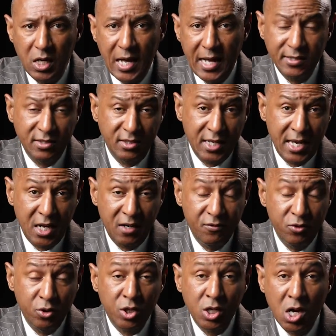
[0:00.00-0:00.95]
outside
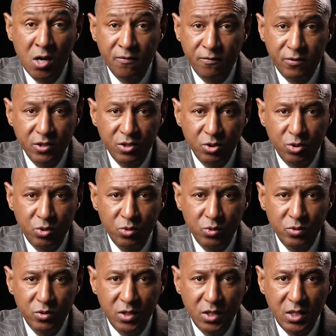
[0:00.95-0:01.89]
of your comfort
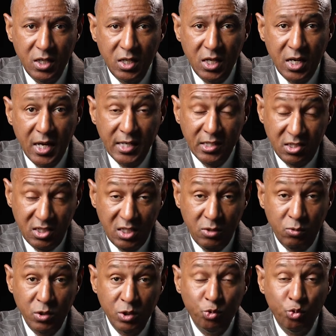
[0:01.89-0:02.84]
zone, and see
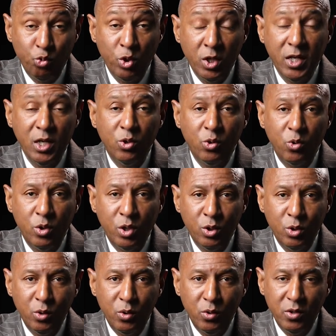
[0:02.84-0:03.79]
what's really going
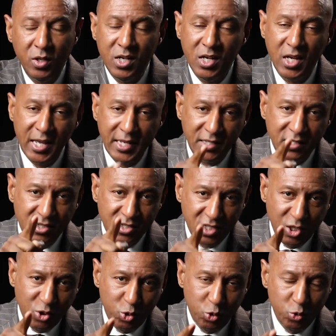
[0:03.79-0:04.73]
on and
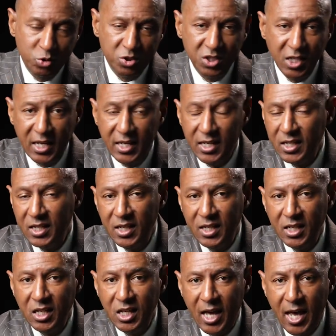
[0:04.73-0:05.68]
see who's standing in
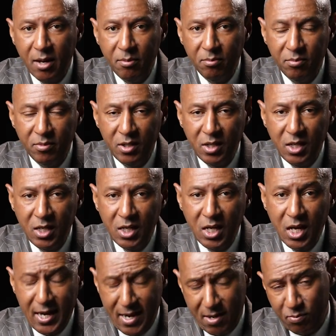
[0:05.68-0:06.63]
the gap.
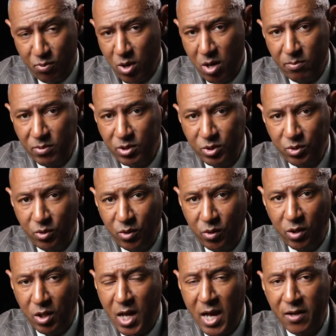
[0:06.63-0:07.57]
And I promise you,
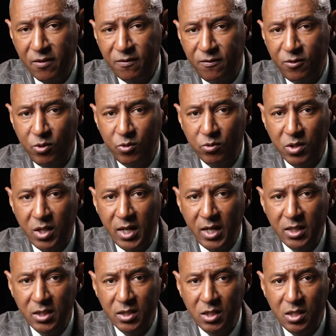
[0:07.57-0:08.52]
there are a lot of folk
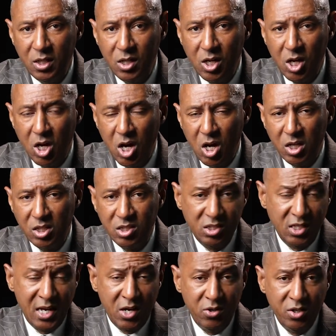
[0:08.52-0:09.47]
that are
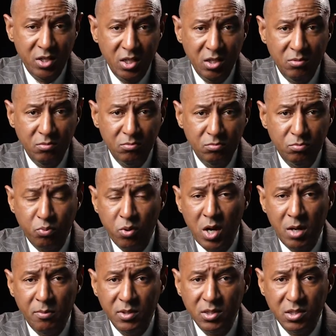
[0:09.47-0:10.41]
sounding
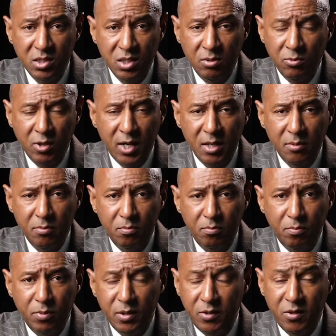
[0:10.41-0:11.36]
promising, right?
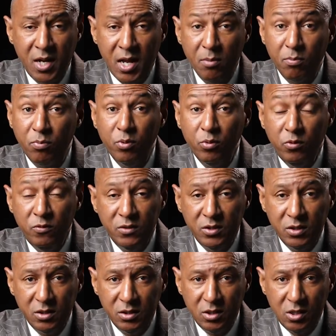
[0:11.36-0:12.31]
But they're not proven.